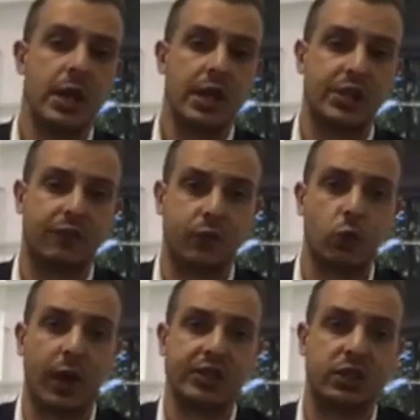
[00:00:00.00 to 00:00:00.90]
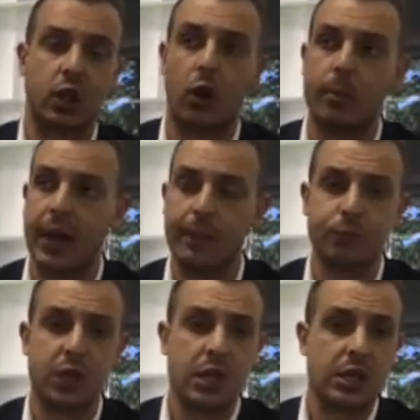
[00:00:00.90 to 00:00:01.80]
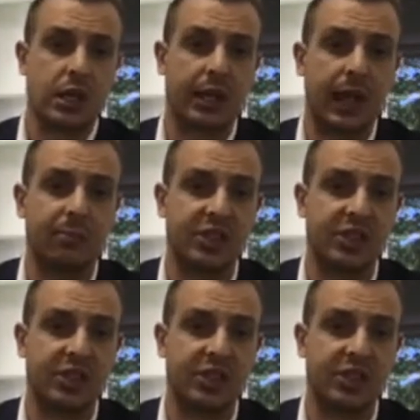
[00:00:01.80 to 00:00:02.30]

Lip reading: There's a few ways to go about it. You can come